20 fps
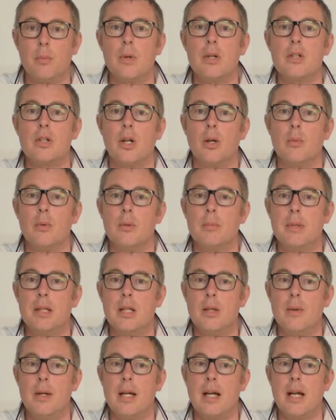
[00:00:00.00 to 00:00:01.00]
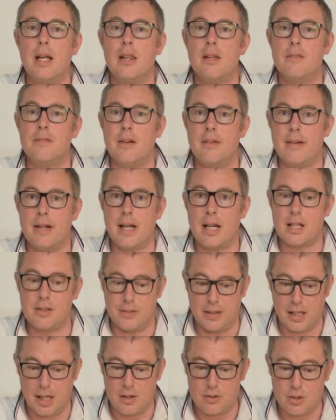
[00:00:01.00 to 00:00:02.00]
which I will be doing in the very next
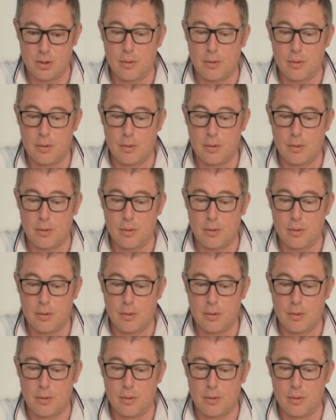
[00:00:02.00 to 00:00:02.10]
video.